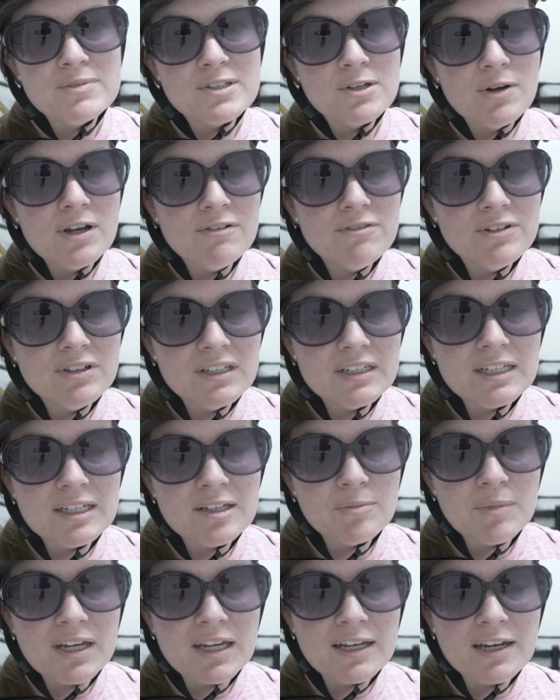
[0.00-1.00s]
So I really need
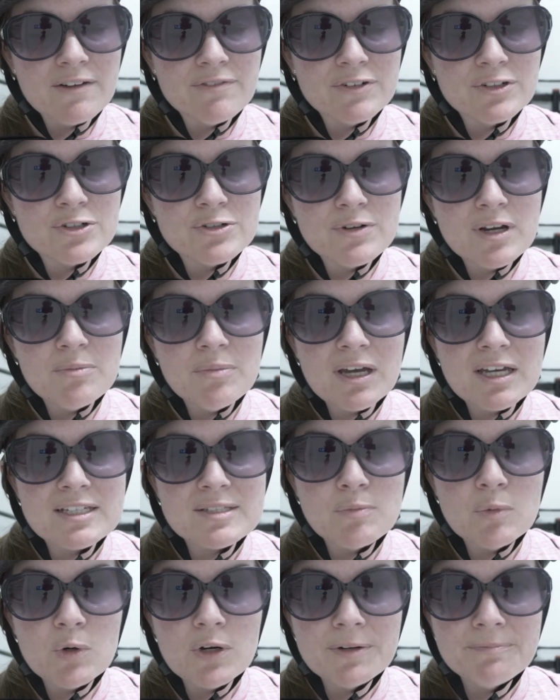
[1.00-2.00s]
to make an effort to ride
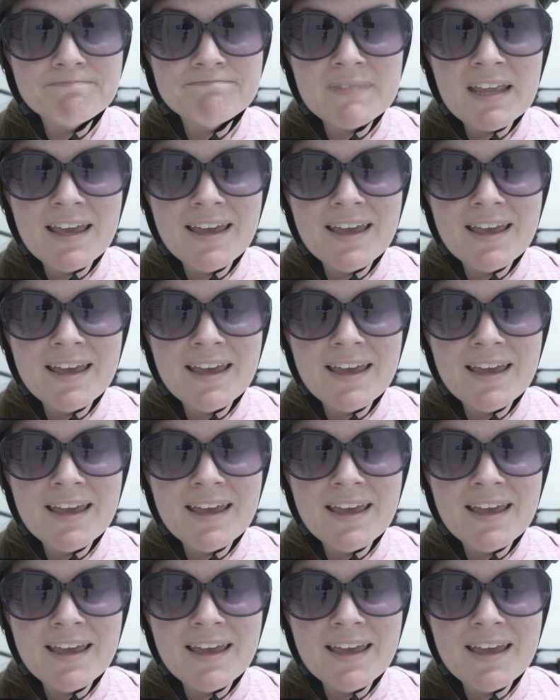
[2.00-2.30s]
bikes more.